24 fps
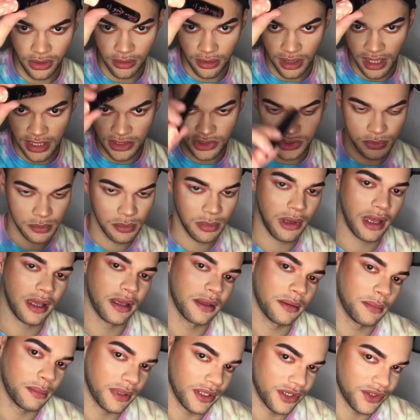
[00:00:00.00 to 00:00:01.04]
Lash by
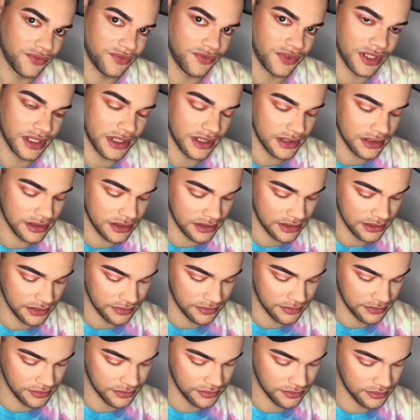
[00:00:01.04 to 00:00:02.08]
Benefit
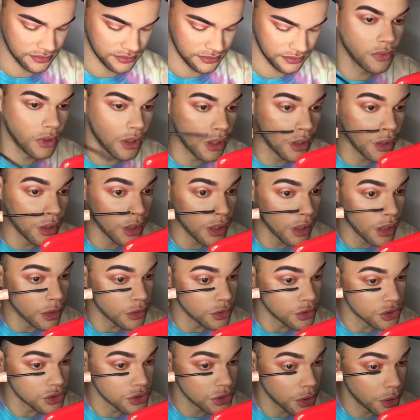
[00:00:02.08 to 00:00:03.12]
and
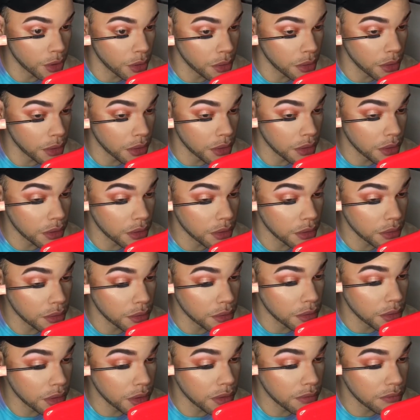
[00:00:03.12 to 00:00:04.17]
just go like
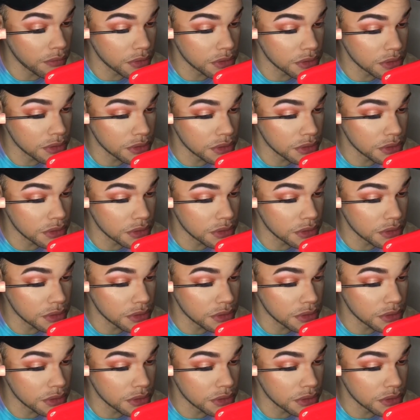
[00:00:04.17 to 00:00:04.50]
ever so